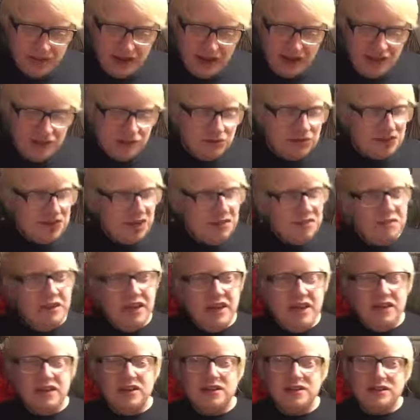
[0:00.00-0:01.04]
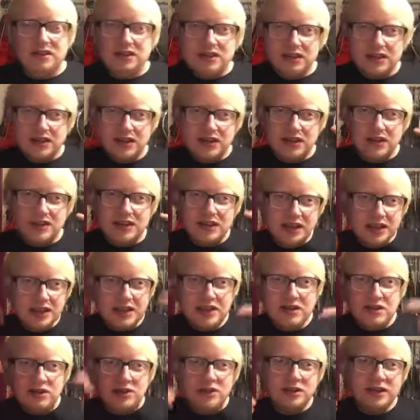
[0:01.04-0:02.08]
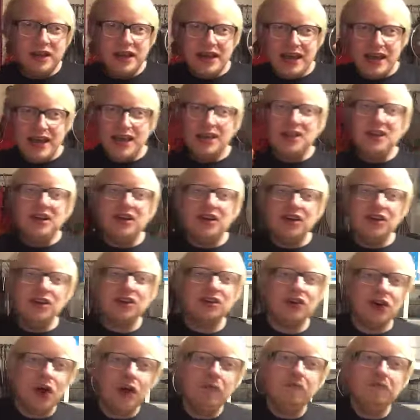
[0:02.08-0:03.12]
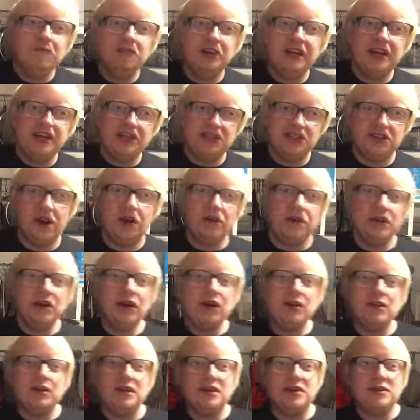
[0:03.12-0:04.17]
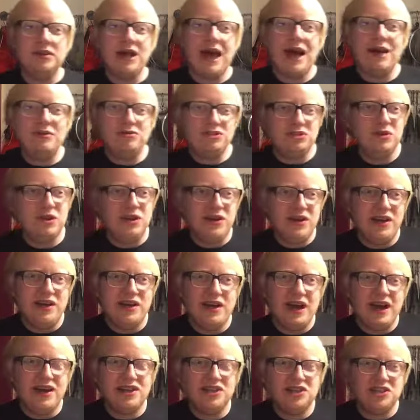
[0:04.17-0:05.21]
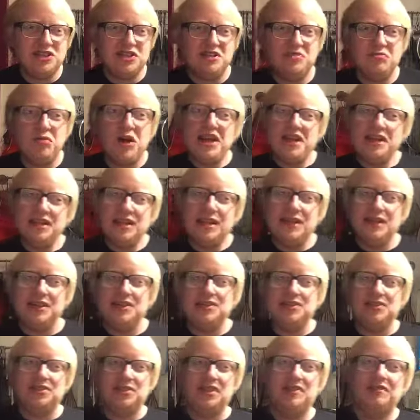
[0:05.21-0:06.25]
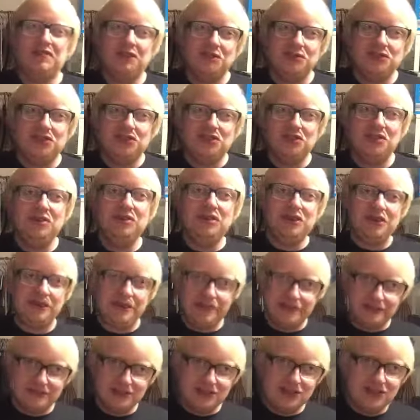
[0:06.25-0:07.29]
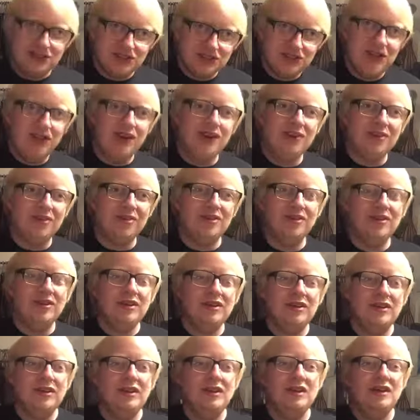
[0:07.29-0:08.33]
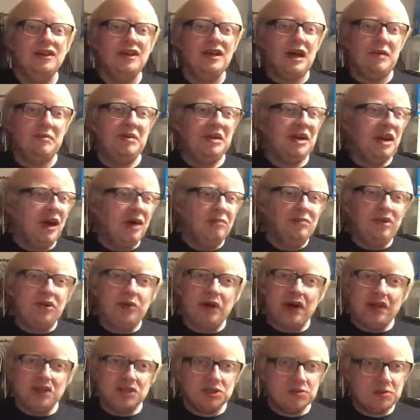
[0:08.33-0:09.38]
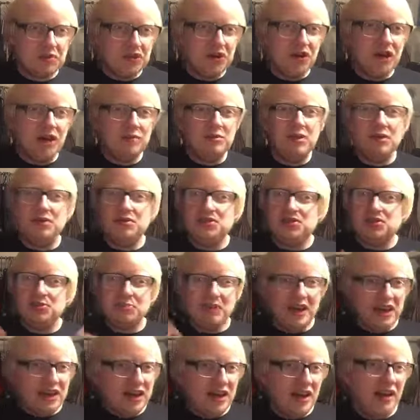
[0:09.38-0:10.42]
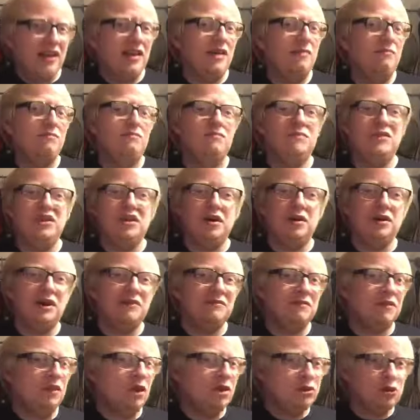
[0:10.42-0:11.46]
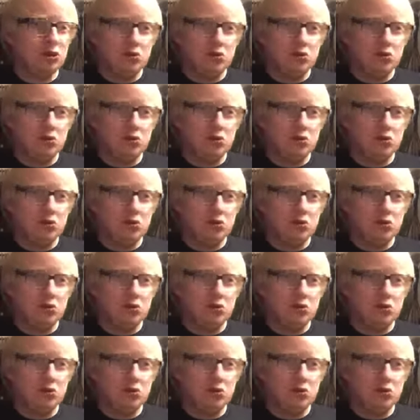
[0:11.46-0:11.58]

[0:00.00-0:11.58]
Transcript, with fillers: And I was like thinking, like a little inner conflict going on, like how do I actually rate this if I was to do it like to style? I mean, I'm no expert, I'm no sommelier, I've not